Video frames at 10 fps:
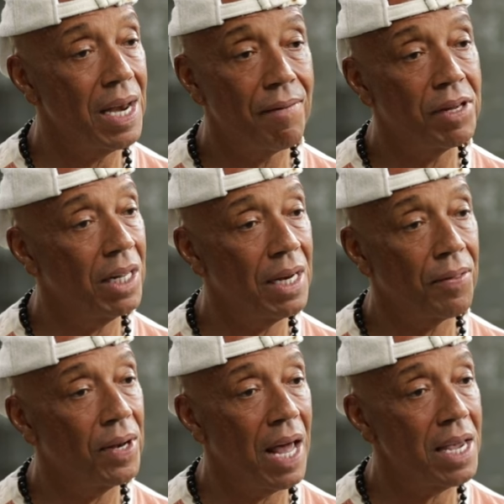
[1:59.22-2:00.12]
never seen
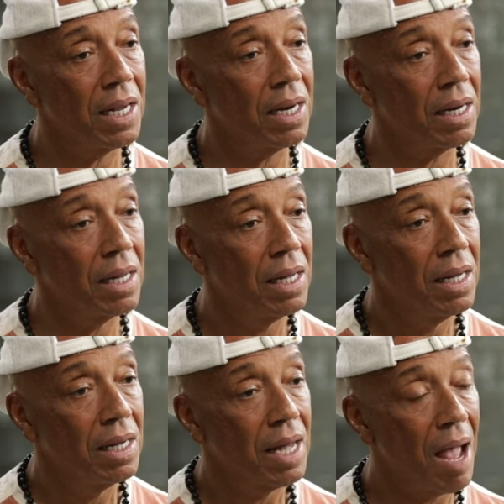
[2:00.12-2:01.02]
nothing like it.
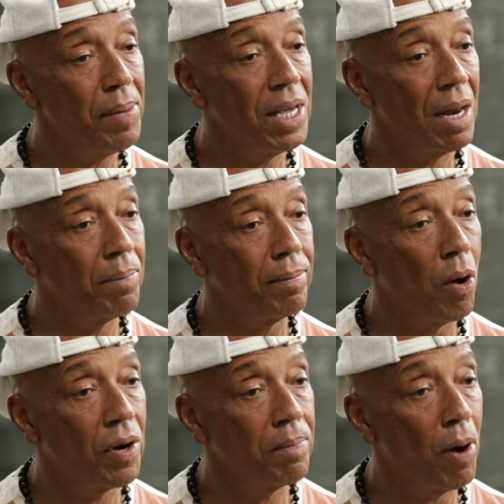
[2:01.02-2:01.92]
I began
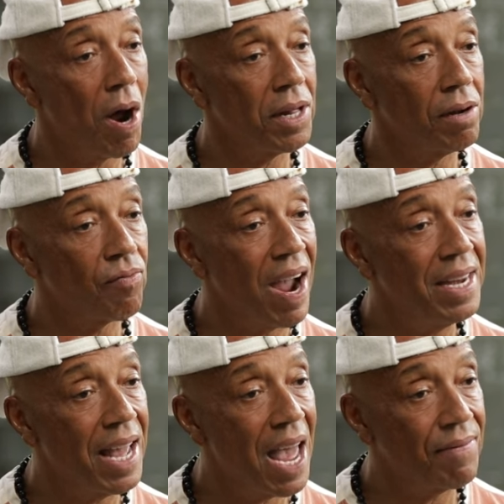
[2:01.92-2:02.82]
promoting parties
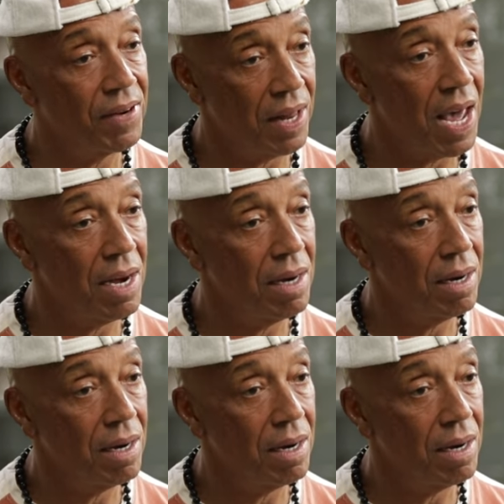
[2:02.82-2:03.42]
right after that,